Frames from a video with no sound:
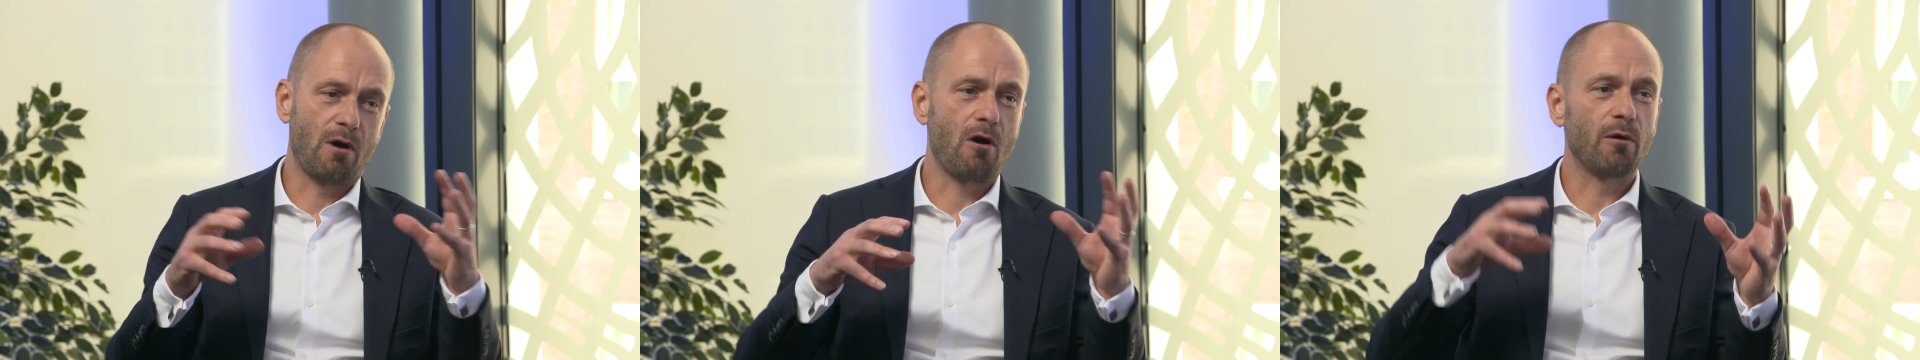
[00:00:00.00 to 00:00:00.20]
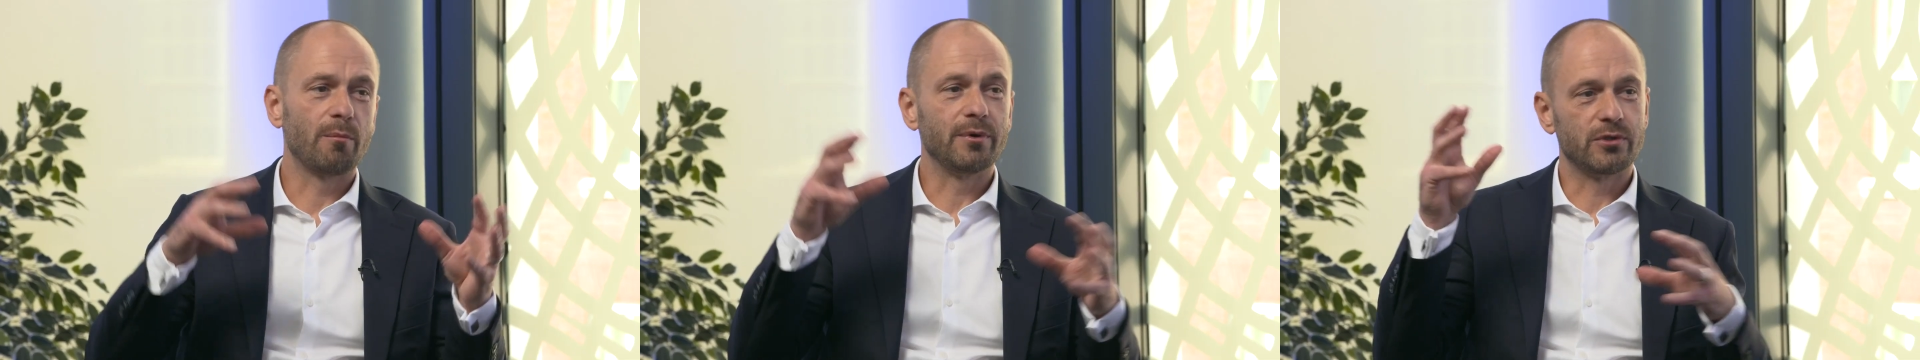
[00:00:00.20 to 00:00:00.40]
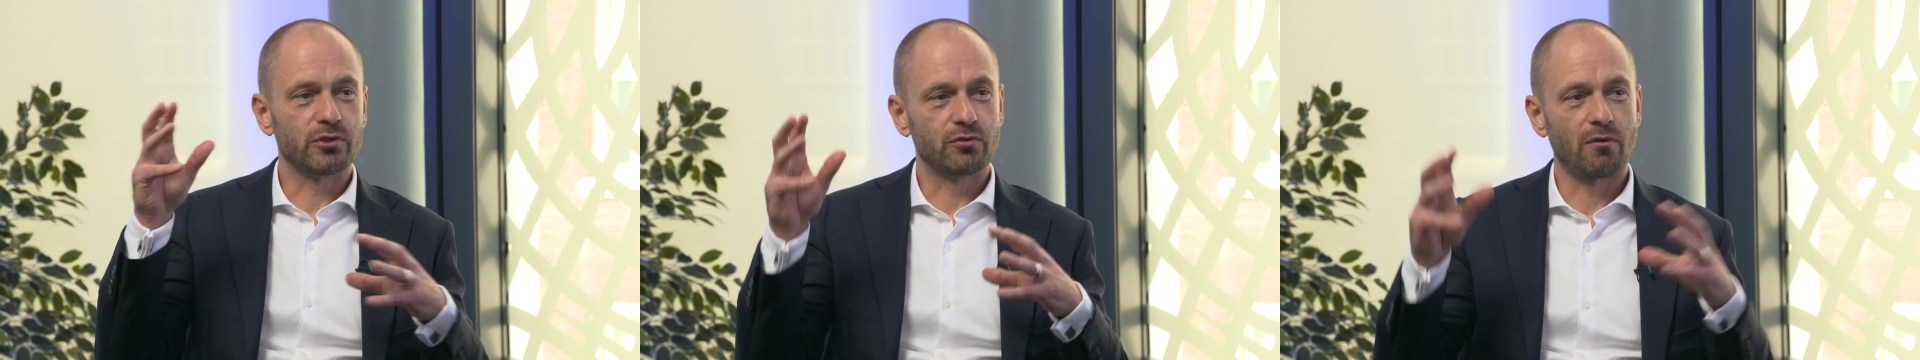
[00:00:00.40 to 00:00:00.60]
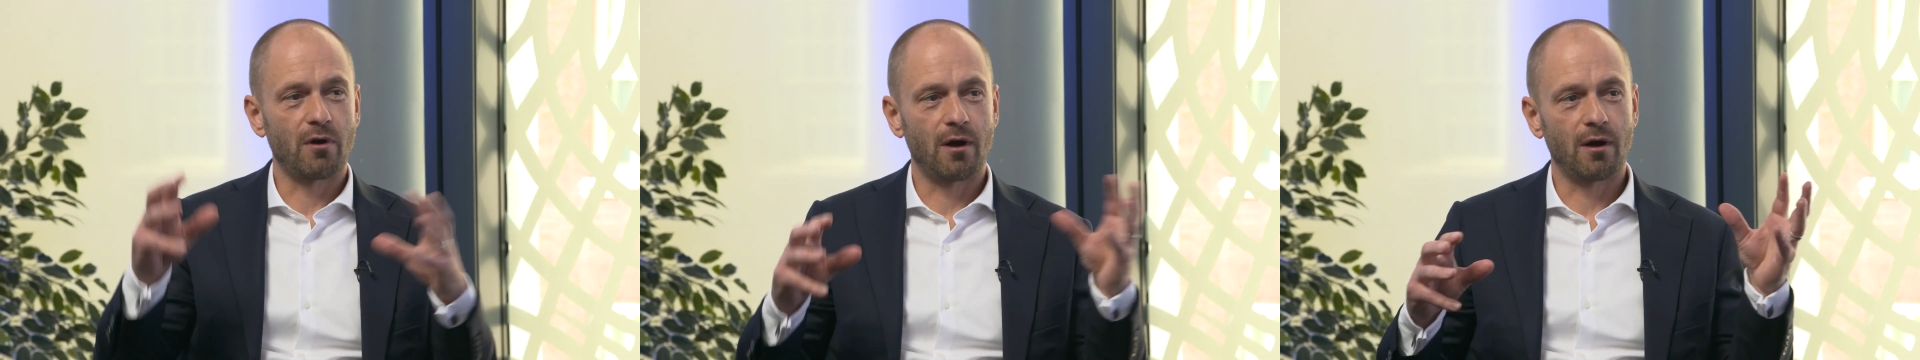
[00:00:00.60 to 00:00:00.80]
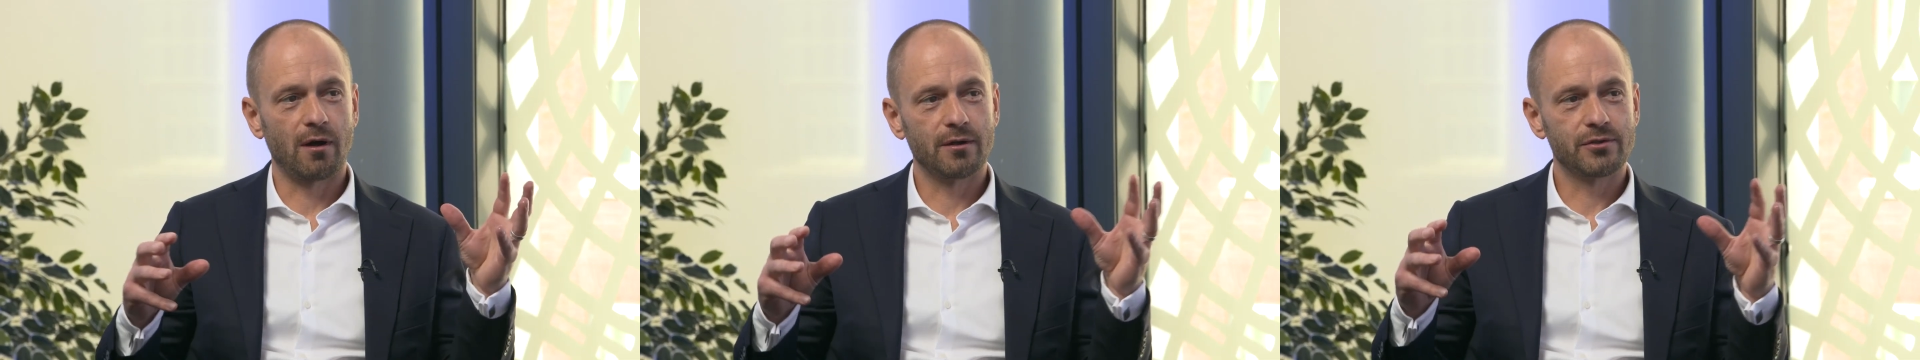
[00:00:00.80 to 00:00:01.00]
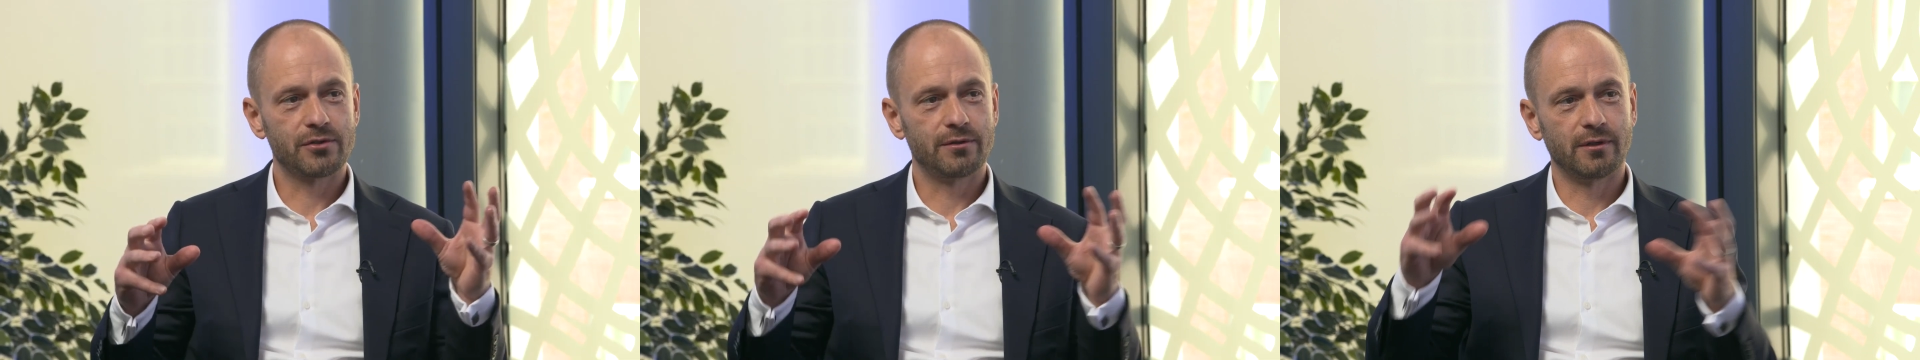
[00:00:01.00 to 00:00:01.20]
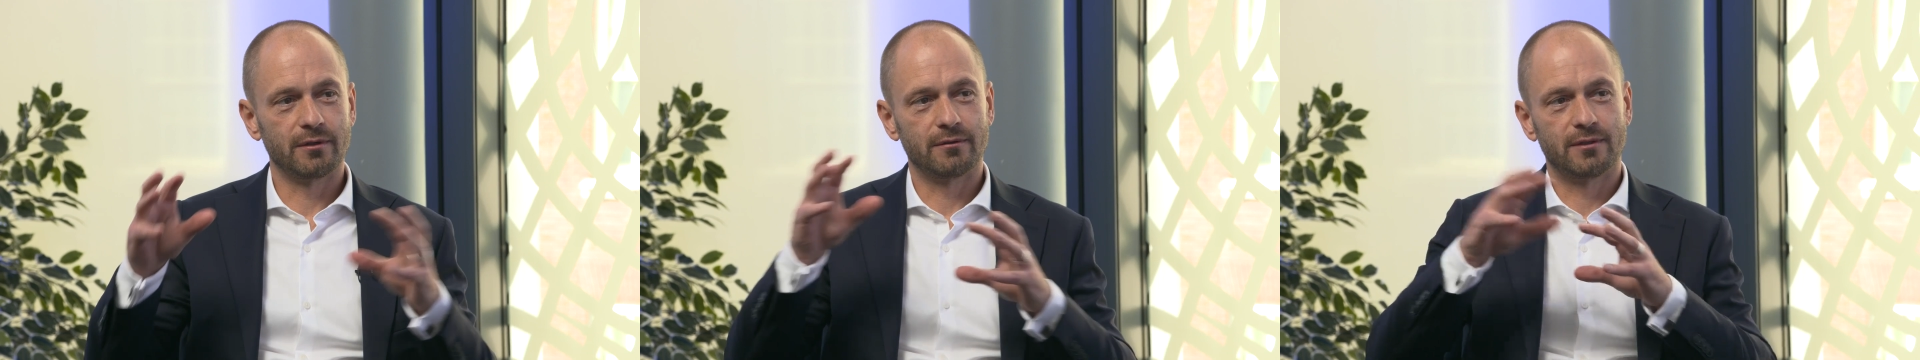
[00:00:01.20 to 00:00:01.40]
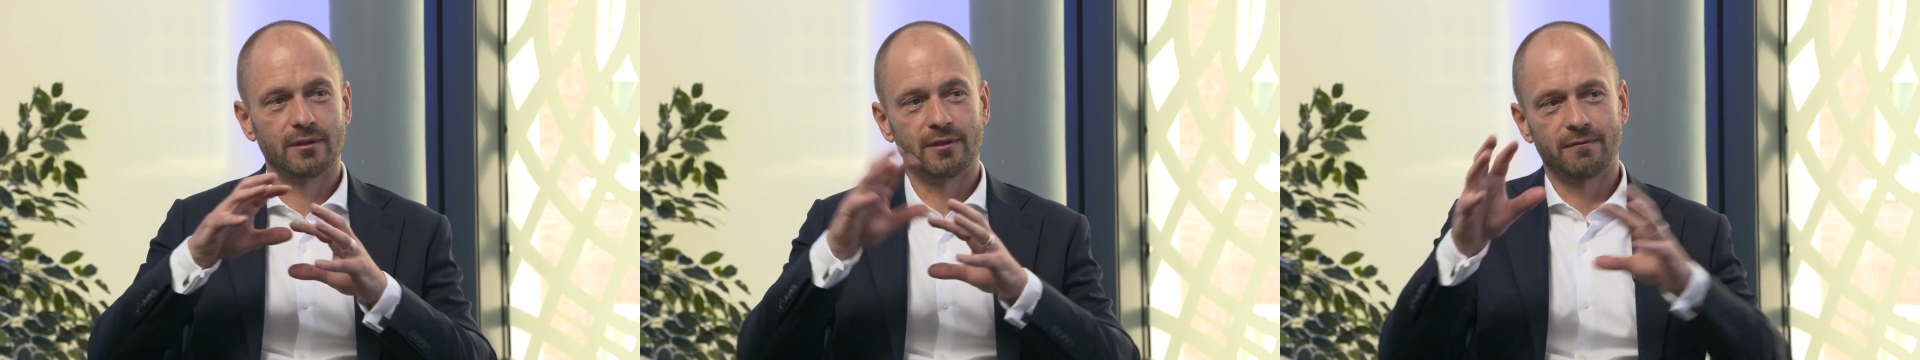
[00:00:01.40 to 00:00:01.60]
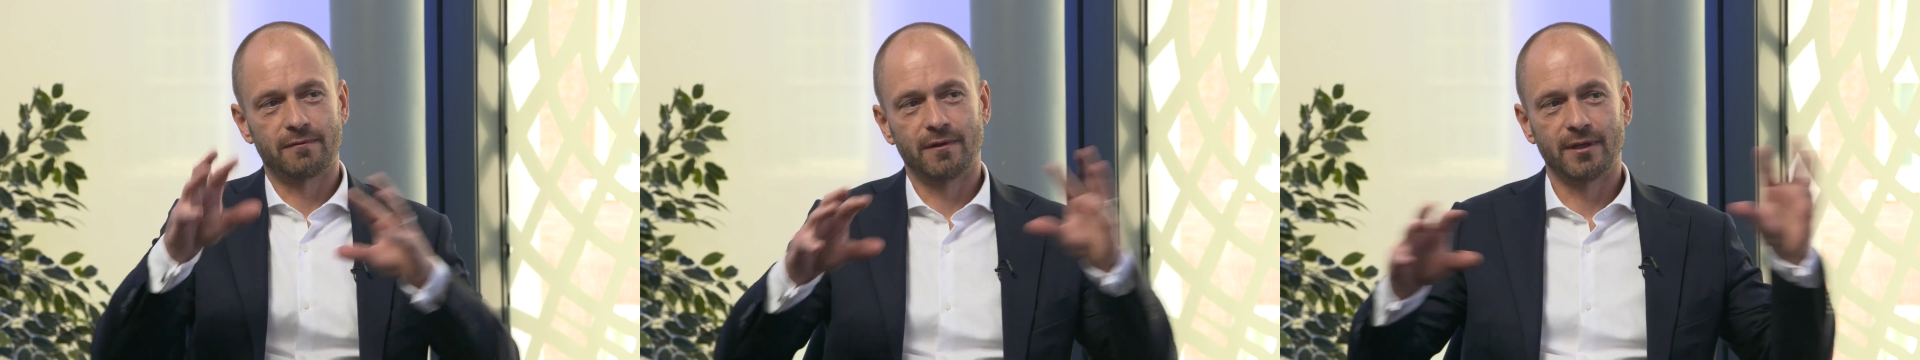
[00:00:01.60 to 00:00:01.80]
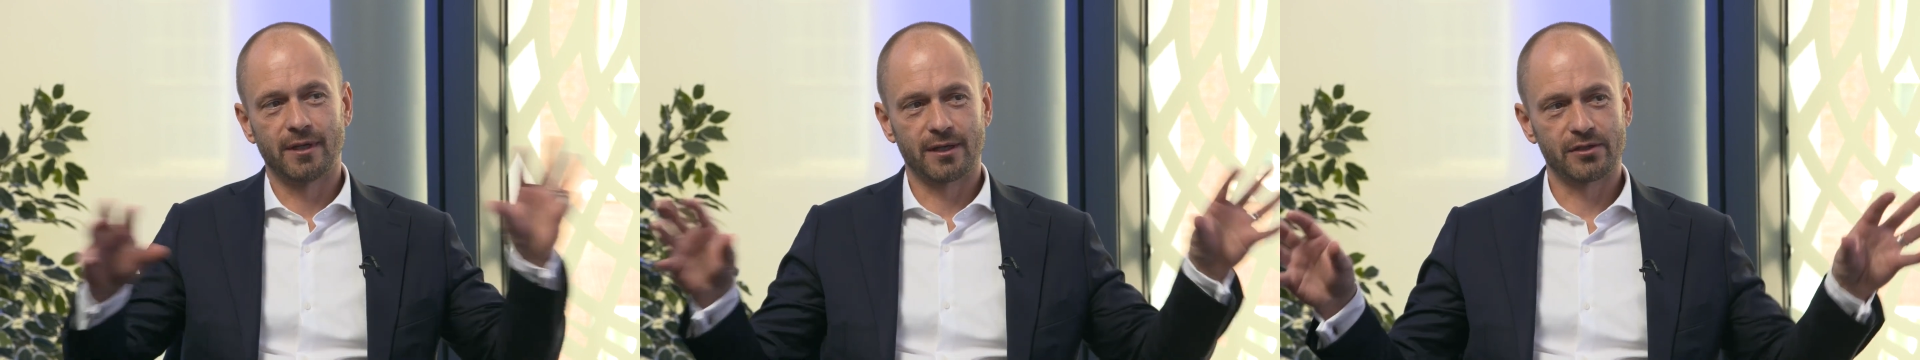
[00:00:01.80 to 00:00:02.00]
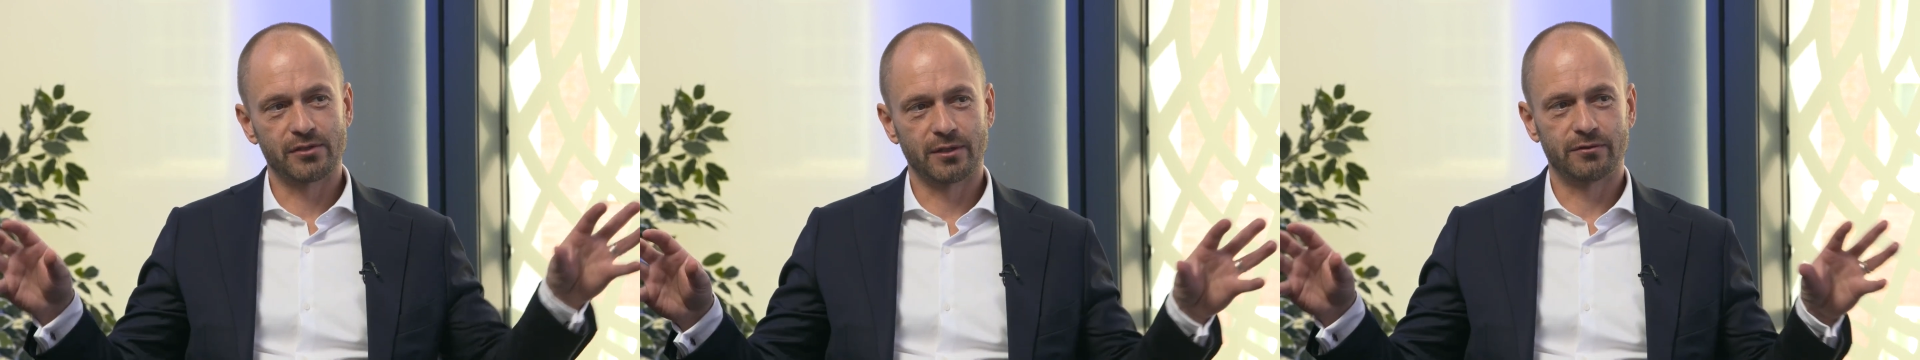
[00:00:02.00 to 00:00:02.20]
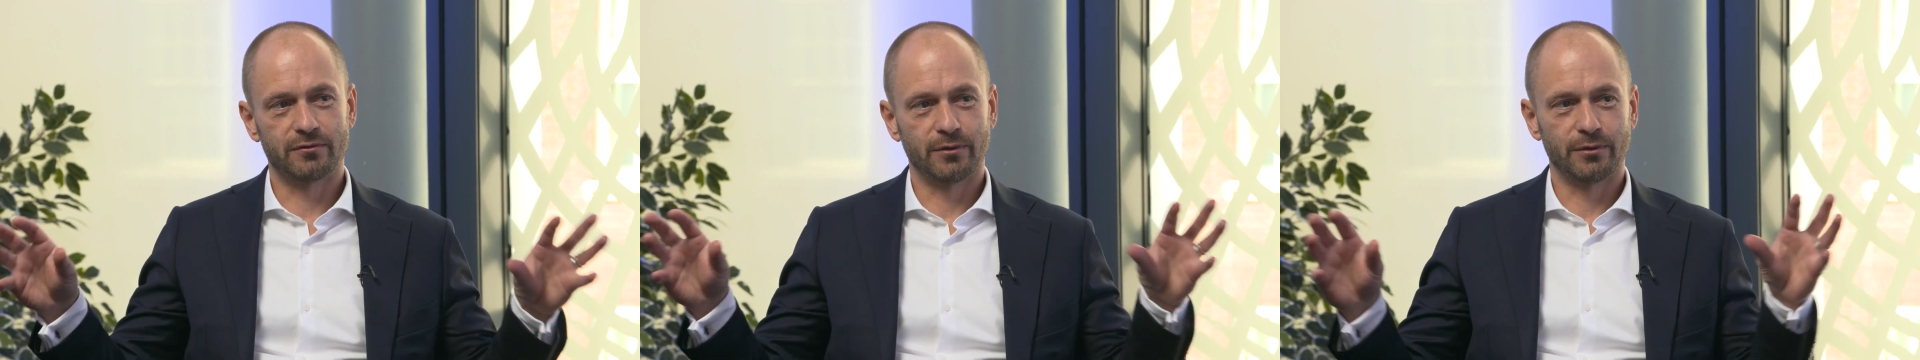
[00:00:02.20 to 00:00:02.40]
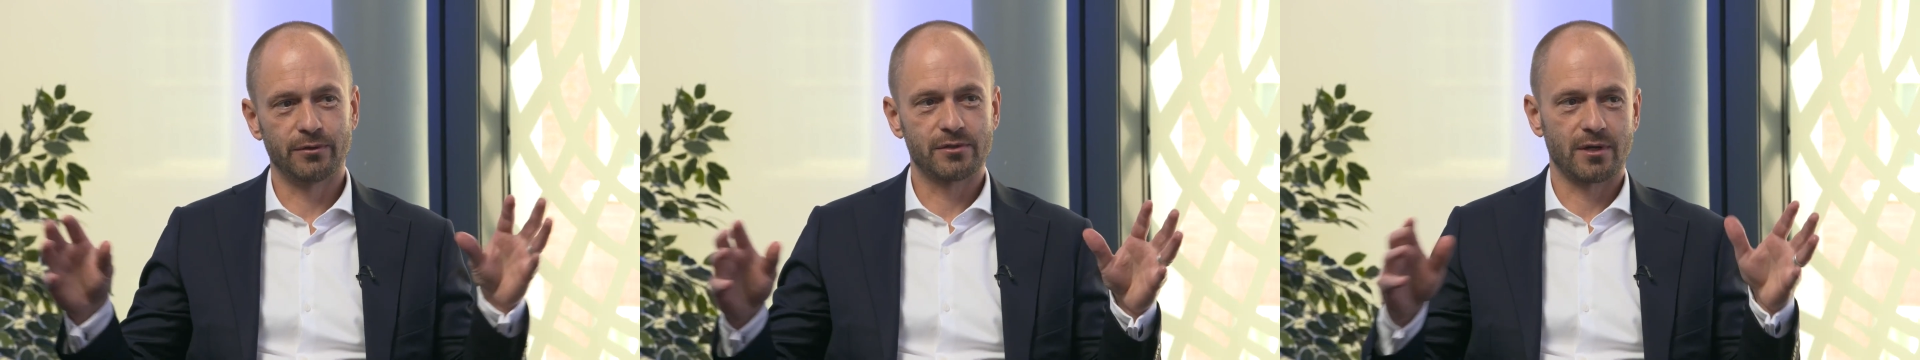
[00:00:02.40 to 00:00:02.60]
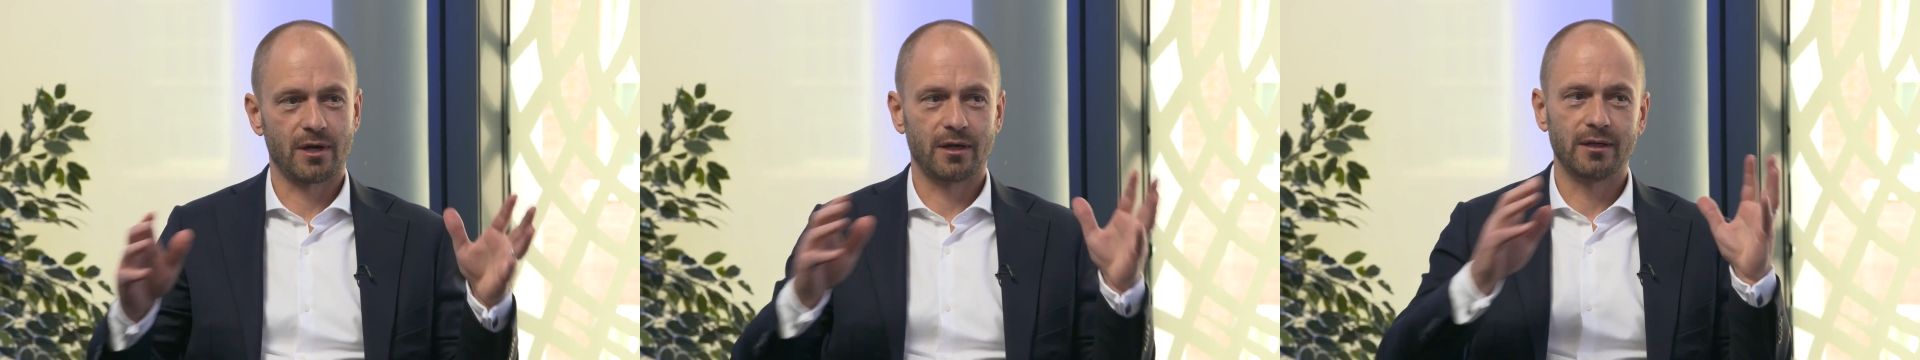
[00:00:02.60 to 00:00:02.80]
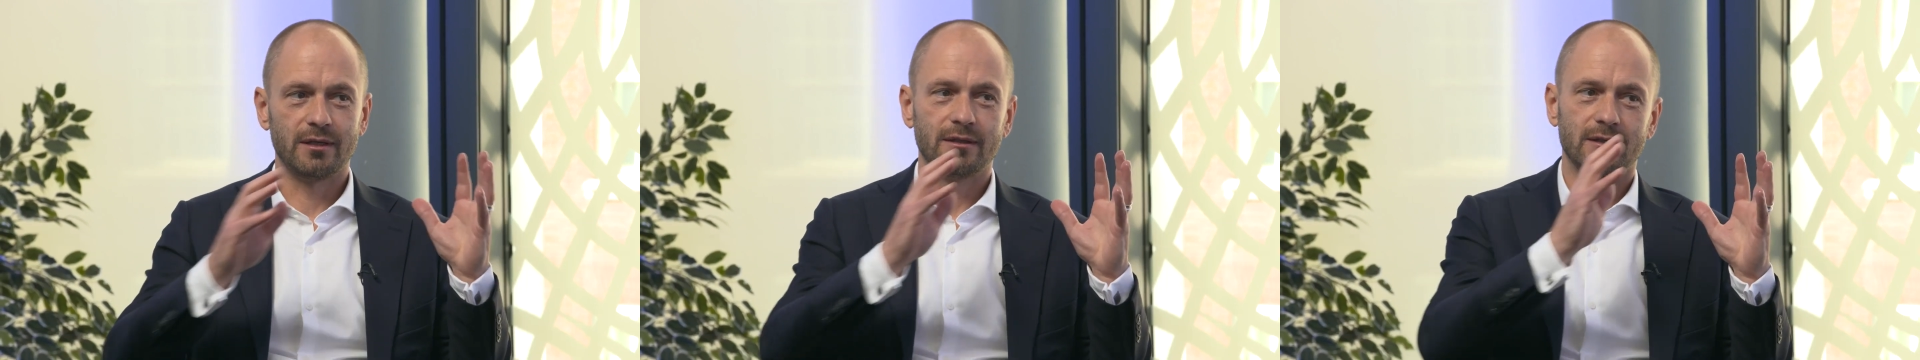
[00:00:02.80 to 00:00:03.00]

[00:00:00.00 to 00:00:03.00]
arbitrage the different exit routes, i.e.